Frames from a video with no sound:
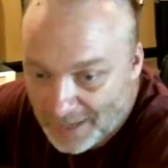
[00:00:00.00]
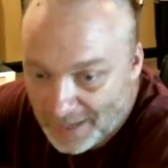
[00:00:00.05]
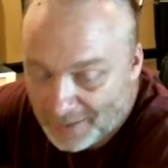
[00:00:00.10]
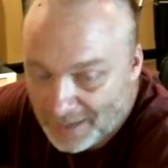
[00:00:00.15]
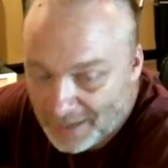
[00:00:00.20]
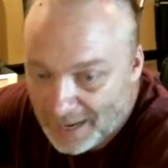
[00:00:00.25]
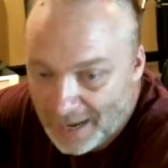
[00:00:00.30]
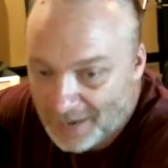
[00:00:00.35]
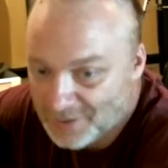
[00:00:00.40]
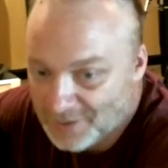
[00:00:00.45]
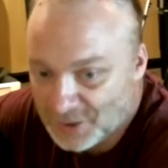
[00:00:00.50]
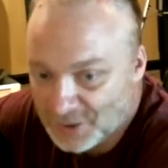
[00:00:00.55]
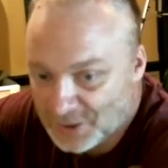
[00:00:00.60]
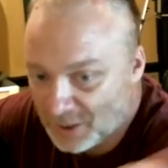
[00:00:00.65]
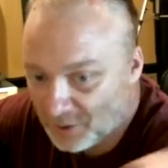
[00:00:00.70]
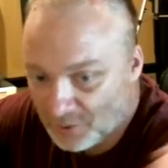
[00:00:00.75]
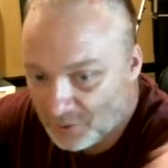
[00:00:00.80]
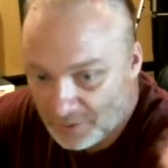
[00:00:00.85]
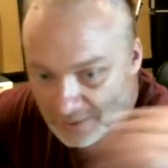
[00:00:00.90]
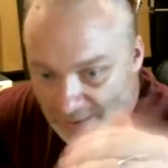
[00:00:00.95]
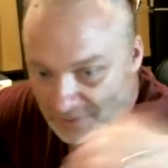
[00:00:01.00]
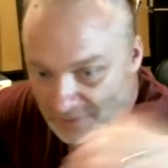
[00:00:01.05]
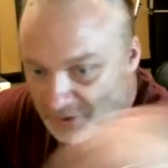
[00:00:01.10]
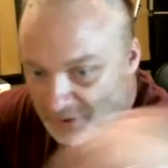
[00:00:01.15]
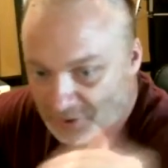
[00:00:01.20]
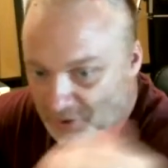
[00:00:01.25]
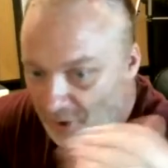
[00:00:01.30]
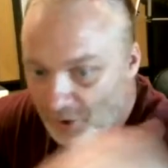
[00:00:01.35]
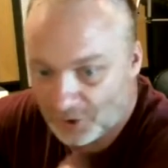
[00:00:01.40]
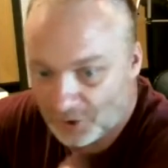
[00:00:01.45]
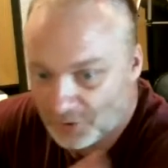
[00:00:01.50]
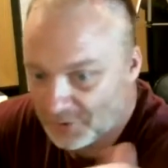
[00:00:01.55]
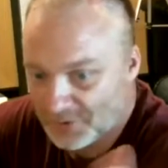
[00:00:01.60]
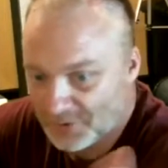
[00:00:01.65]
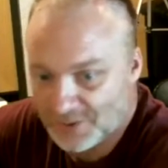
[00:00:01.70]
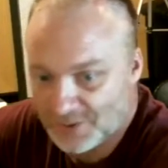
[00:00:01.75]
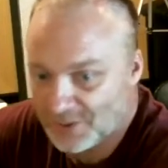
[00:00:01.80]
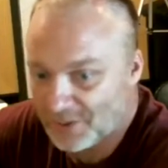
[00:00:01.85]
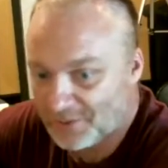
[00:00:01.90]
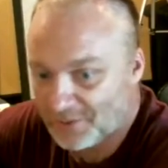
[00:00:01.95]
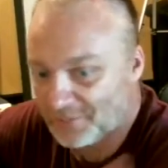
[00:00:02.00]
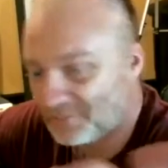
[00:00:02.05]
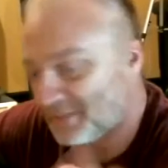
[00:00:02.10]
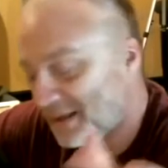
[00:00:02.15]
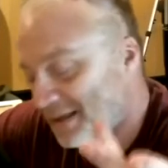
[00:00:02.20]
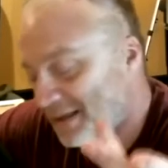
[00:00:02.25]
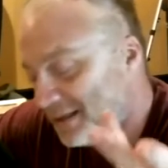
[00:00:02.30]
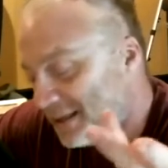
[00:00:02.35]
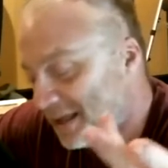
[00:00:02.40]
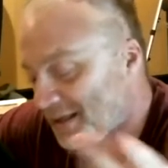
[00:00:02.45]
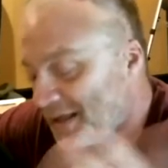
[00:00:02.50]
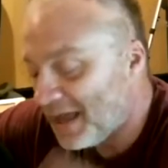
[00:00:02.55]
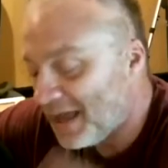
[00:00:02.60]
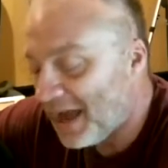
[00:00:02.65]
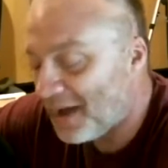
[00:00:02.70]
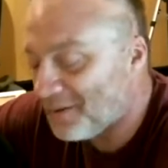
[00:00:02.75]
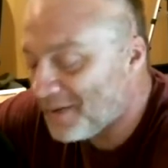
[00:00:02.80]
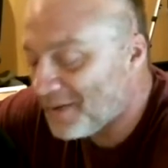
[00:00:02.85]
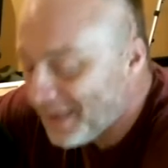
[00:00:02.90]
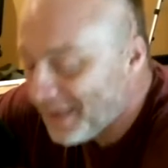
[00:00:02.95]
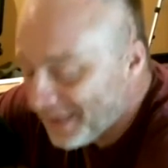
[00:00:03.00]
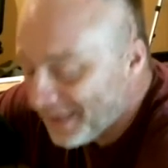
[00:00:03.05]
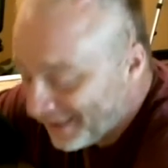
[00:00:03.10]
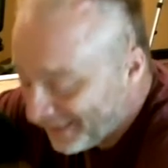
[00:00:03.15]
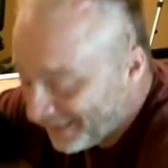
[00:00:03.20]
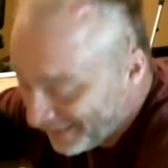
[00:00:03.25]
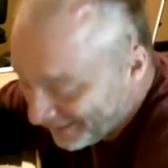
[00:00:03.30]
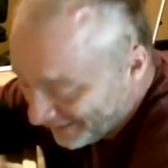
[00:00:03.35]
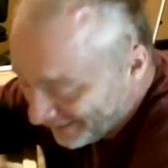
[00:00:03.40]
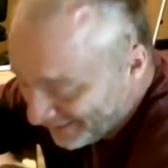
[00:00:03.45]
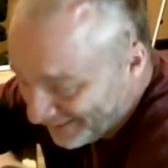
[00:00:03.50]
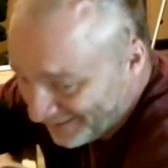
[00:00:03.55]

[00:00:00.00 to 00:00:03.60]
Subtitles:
And I just go and get the darker. So that your